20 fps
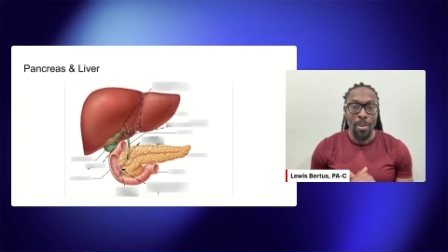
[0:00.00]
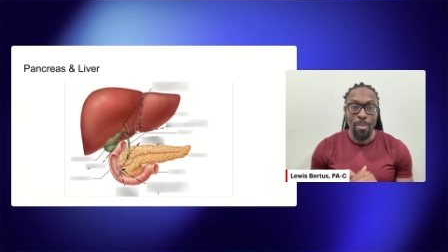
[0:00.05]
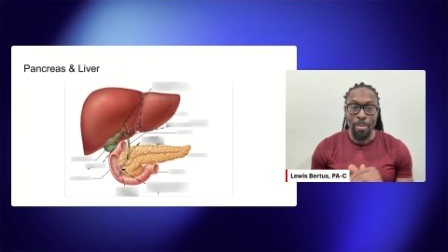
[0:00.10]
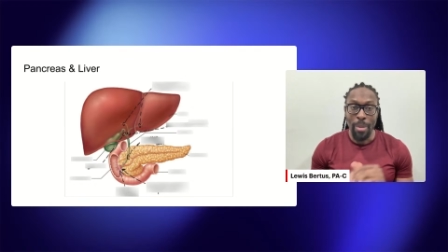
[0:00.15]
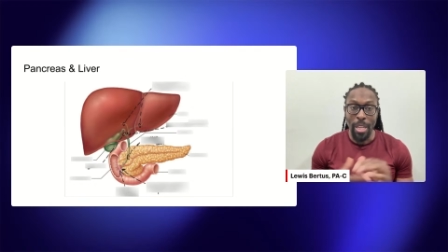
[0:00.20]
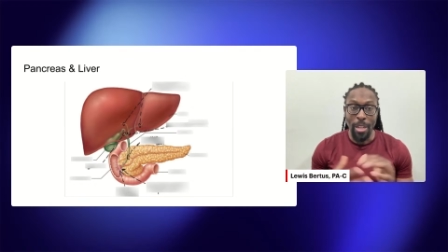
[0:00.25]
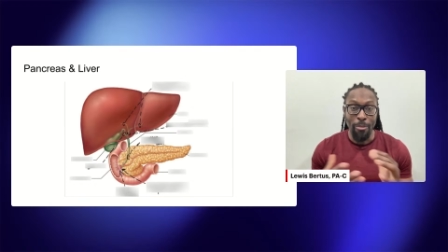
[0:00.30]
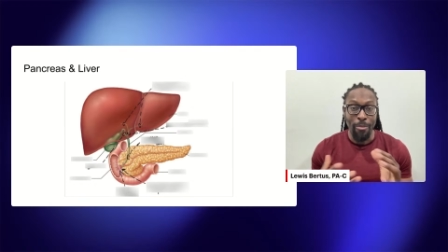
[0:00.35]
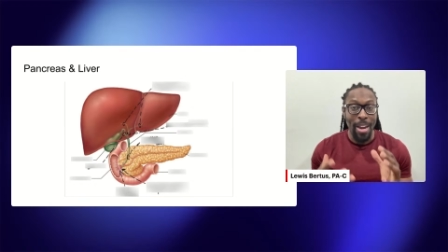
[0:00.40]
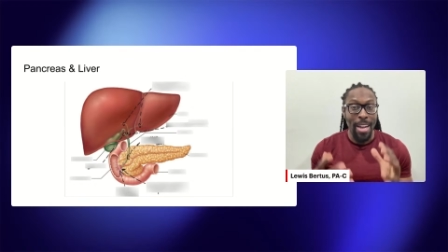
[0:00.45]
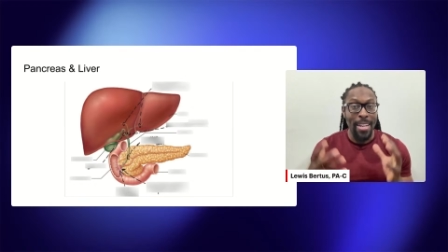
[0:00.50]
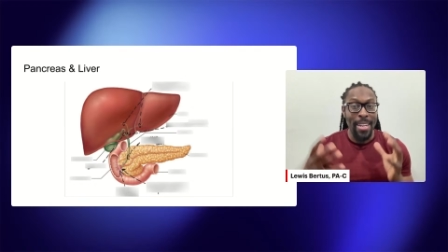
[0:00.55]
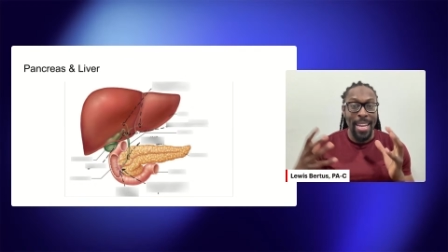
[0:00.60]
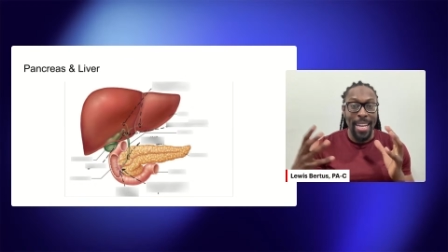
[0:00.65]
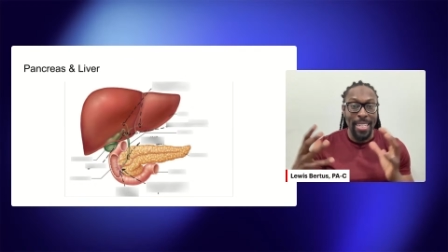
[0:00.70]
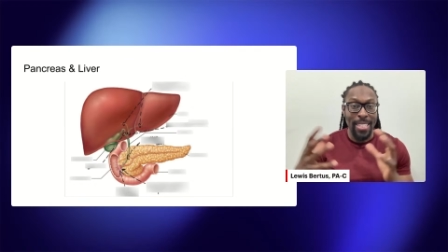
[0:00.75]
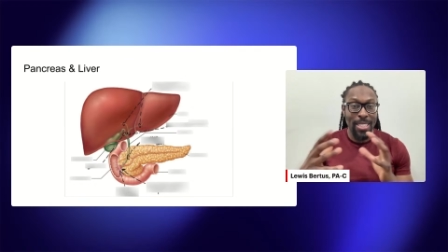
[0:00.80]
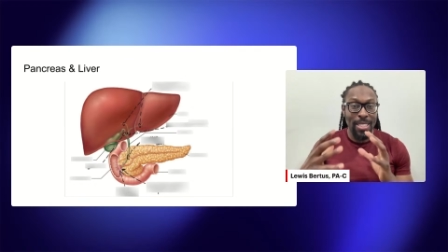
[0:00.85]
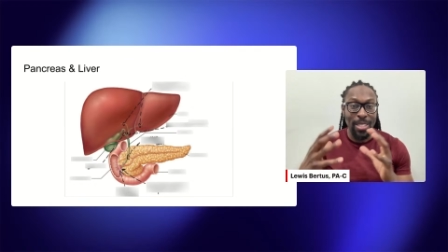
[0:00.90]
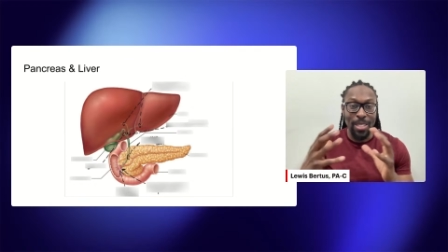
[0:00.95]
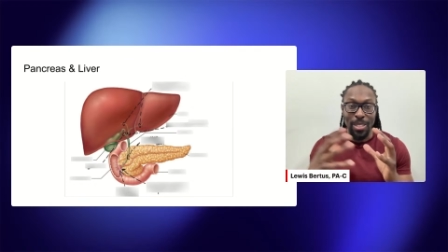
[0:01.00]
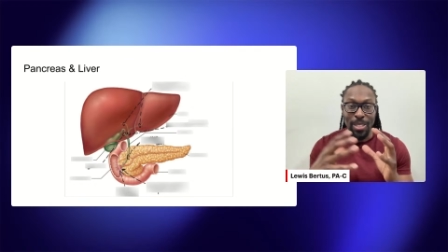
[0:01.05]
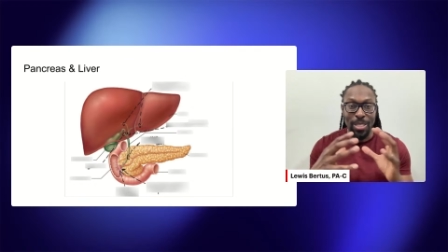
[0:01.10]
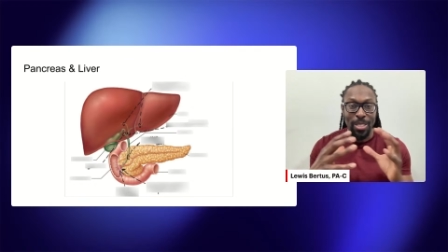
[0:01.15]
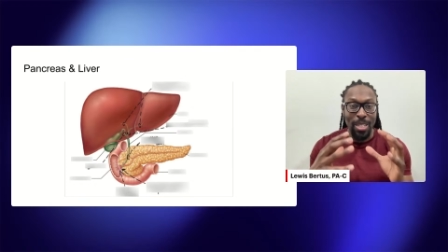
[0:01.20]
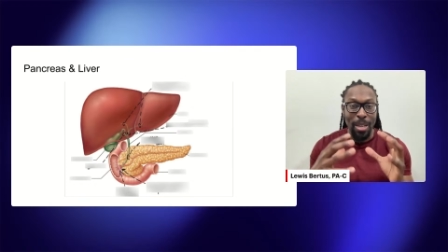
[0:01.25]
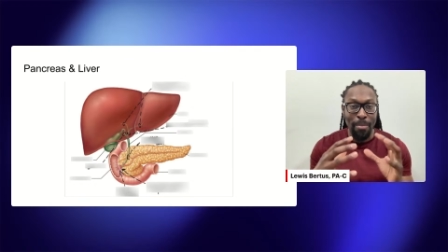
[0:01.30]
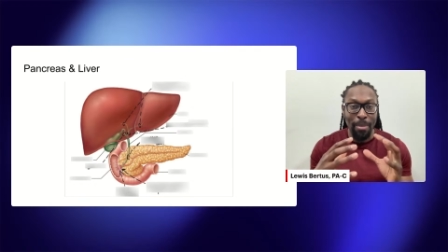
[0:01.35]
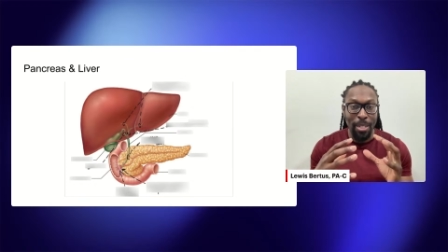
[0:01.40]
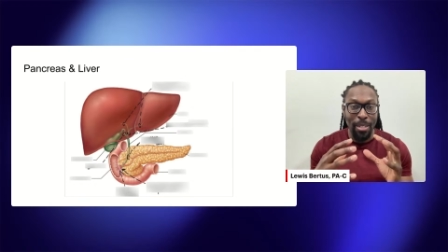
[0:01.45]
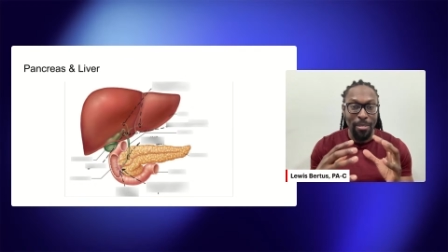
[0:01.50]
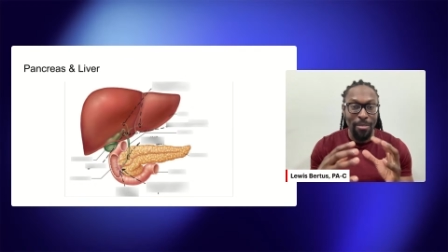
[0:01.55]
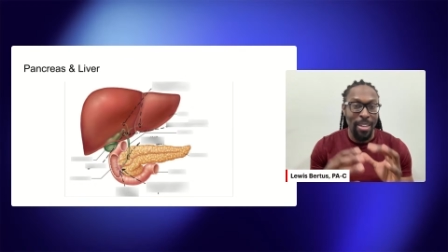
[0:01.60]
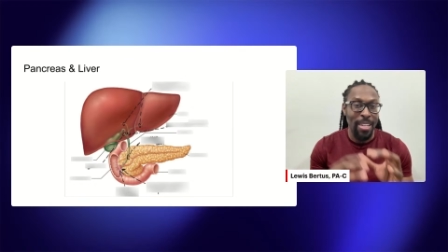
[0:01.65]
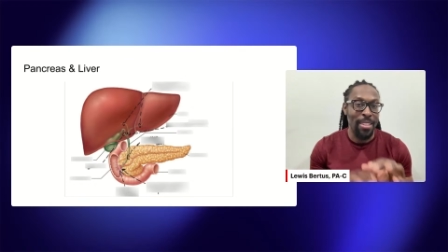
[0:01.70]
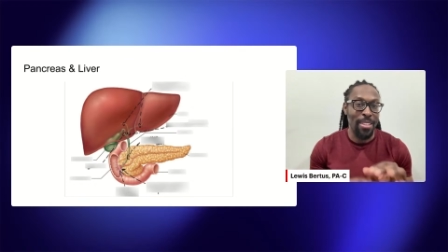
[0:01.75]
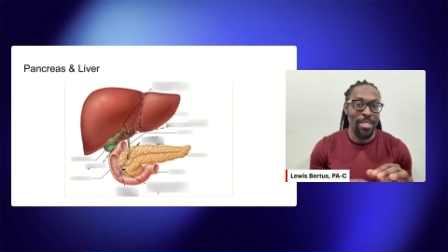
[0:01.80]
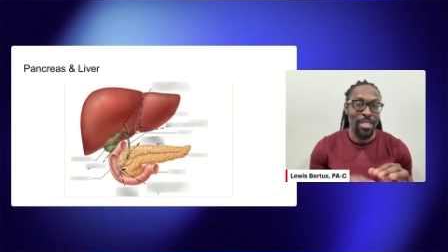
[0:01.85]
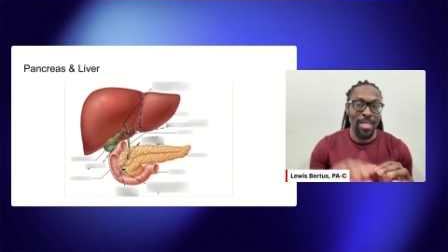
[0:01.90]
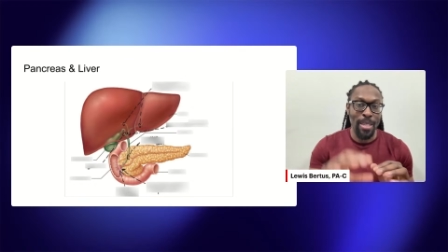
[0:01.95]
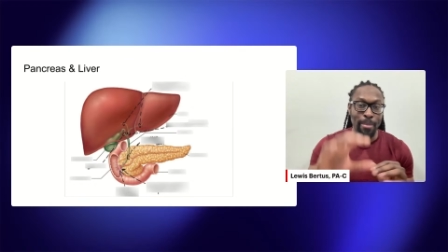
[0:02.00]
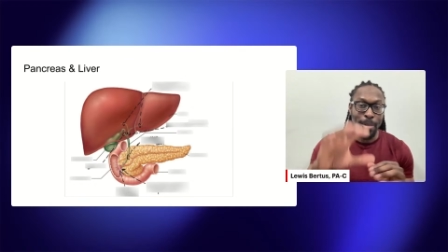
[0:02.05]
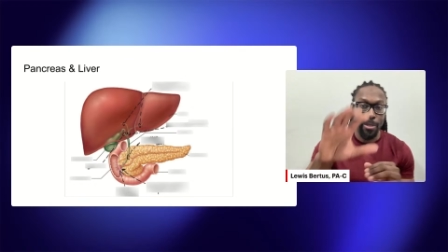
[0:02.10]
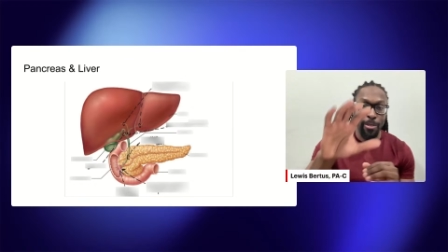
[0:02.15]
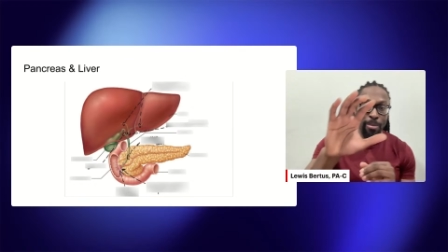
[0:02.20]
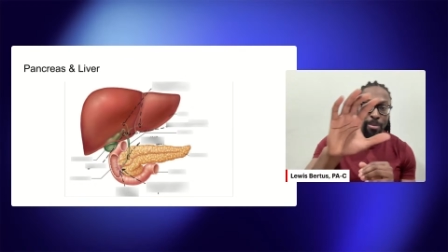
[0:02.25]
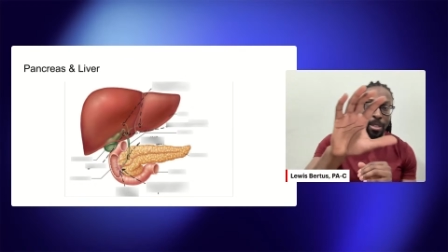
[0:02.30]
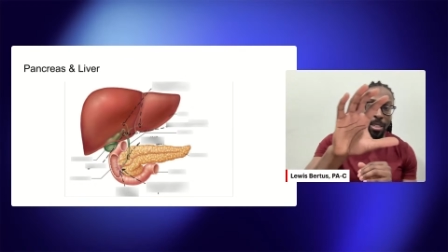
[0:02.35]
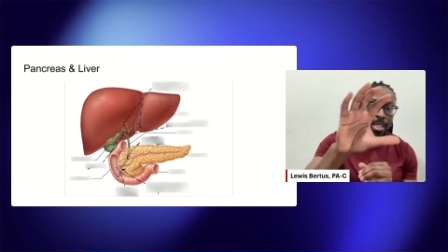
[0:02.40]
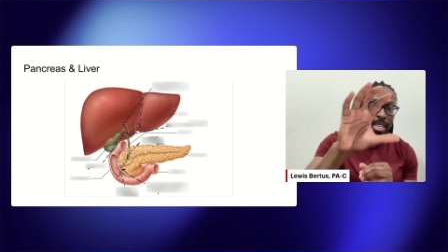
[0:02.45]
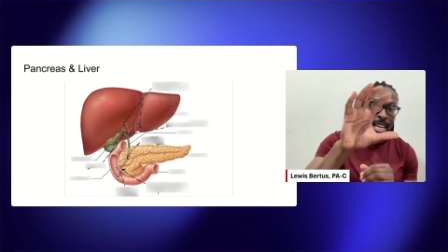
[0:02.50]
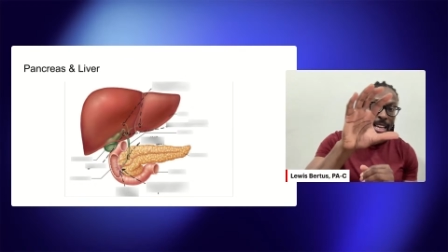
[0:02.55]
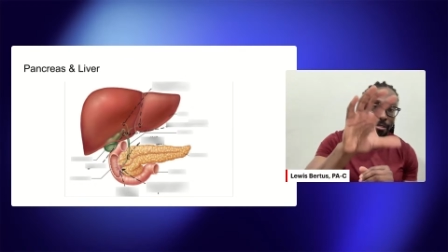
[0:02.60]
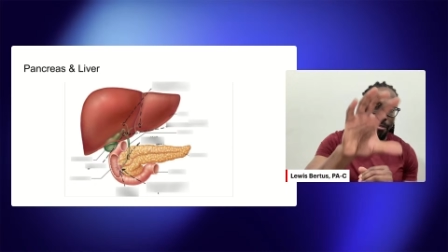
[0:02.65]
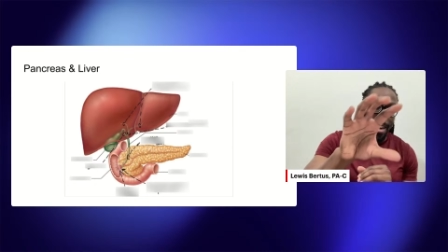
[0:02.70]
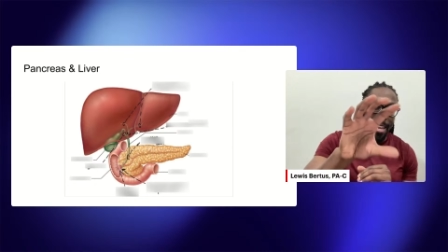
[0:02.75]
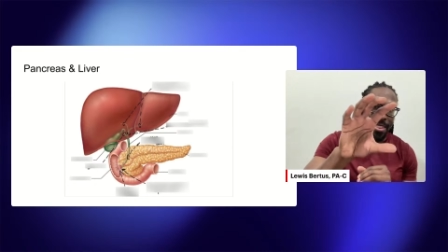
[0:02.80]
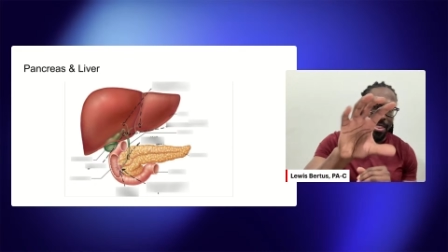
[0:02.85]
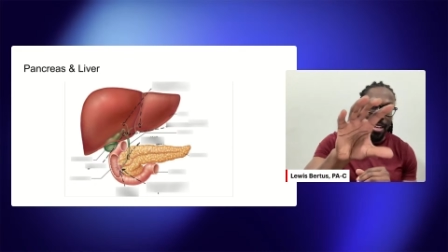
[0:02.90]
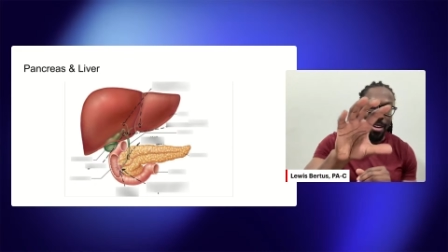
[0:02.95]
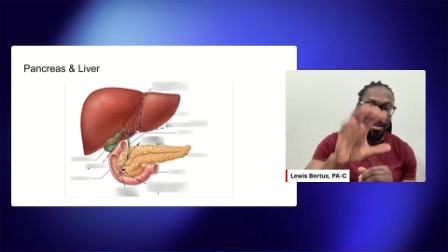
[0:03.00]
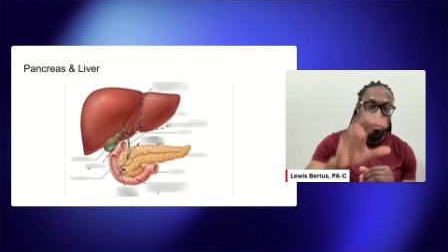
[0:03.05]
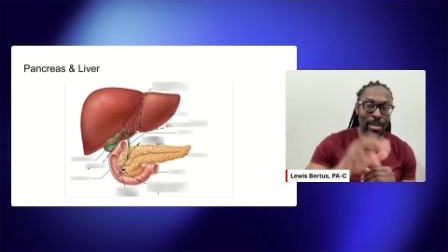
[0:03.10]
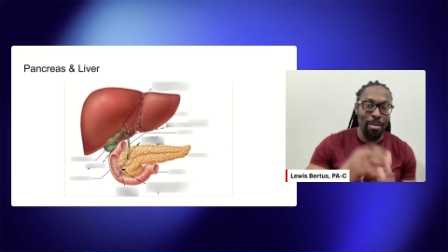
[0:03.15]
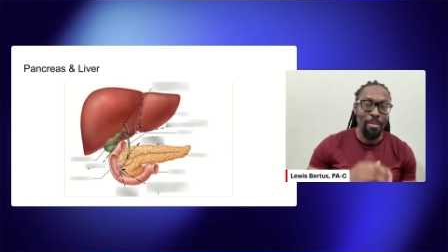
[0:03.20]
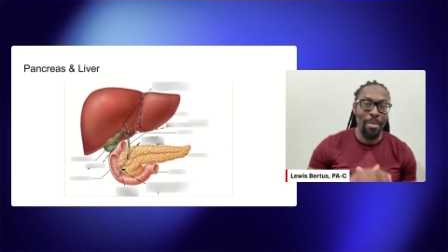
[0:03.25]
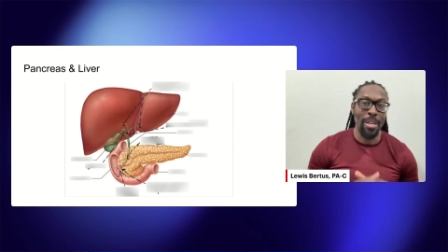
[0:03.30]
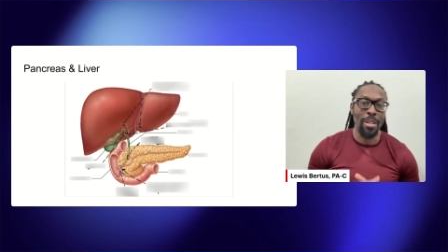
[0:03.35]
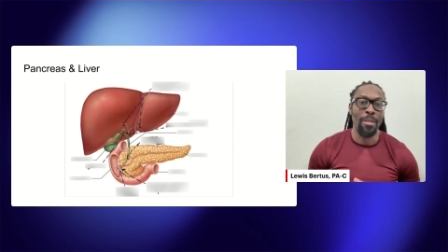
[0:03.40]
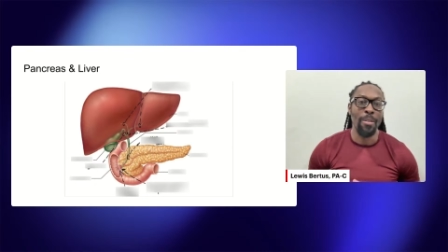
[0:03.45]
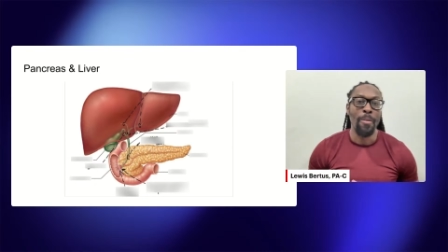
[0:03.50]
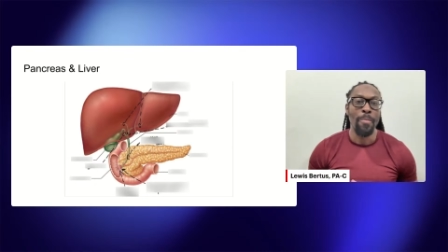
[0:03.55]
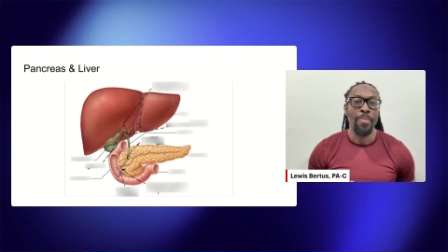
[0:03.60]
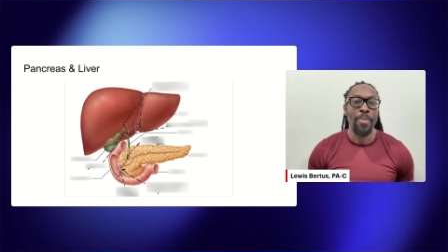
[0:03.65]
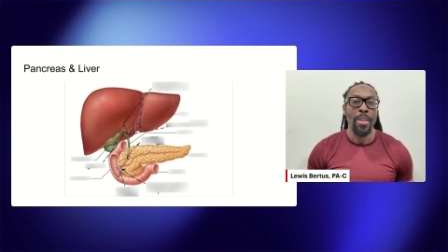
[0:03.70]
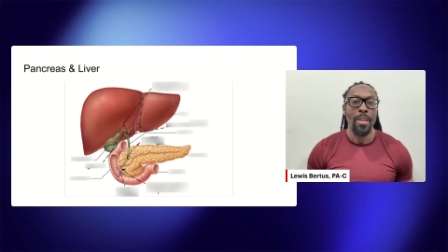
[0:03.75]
Being right next to the stomach, right? The stomach would be laying right there in the middle.